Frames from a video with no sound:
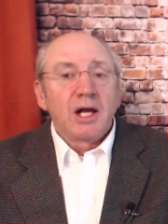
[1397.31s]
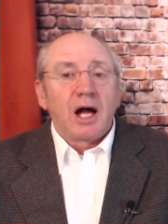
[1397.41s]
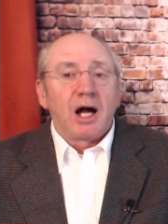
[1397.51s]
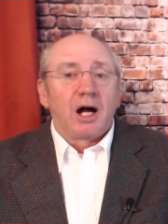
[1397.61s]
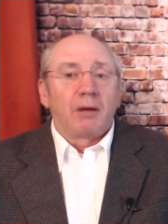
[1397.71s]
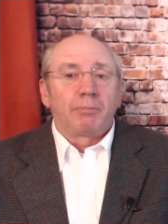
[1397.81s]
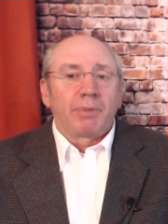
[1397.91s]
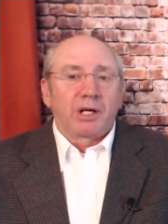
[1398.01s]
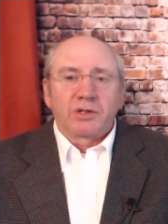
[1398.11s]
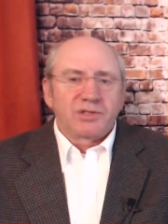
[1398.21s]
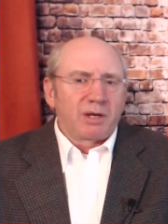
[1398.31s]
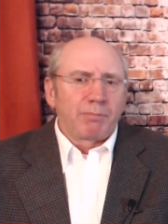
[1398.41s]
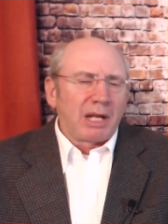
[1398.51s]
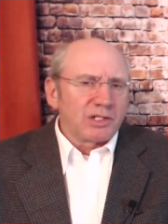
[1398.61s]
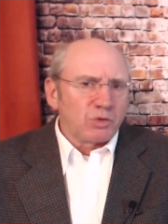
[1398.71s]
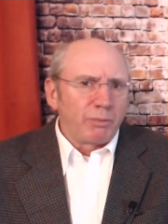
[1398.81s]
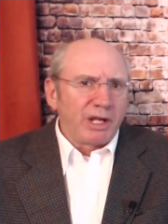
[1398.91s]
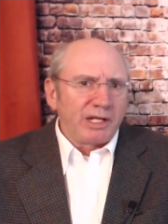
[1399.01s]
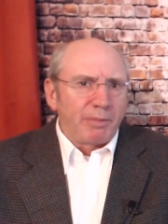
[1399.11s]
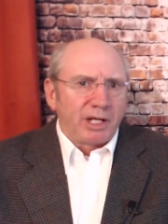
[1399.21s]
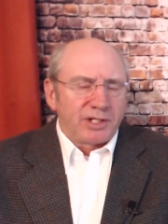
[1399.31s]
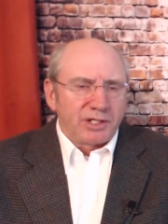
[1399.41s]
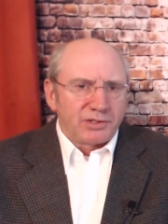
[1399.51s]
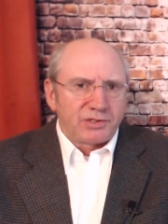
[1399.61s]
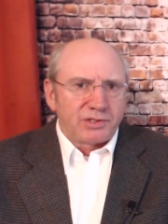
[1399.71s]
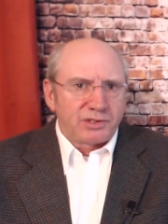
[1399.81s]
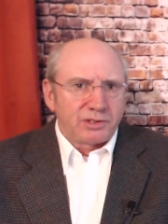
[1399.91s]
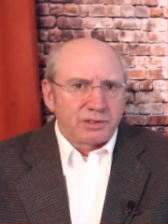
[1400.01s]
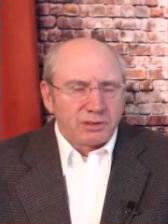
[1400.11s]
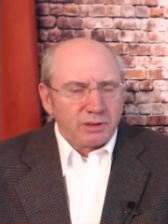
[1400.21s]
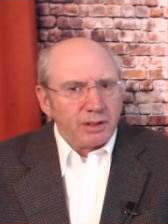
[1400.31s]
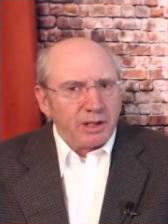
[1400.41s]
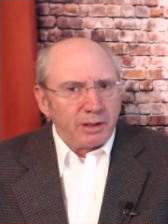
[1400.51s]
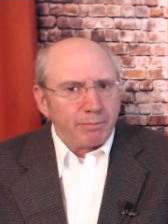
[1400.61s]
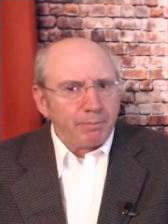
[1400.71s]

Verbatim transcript: um, because complaints were made about its uh,